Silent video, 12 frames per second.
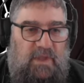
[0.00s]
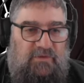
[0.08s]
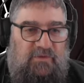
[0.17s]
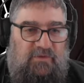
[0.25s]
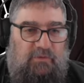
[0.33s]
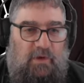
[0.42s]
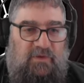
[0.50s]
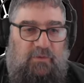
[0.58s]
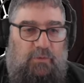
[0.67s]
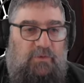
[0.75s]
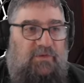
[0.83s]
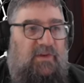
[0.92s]
That just drags
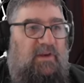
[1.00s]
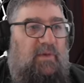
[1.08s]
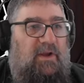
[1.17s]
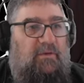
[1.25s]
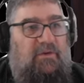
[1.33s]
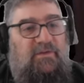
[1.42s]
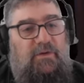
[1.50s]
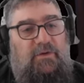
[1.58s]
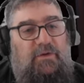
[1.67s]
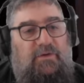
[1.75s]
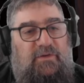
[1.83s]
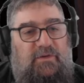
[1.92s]
all the steam out of the
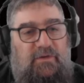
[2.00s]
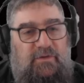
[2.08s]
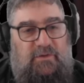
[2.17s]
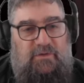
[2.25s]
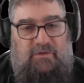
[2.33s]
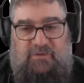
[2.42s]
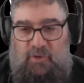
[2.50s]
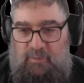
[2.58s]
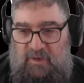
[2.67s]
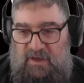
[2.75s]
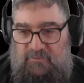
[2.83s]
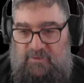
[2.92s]
cylinders to stop
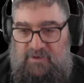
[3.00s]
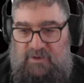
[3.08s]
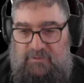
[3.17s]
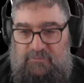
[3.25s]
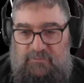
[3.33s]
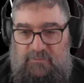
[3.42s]
efforting.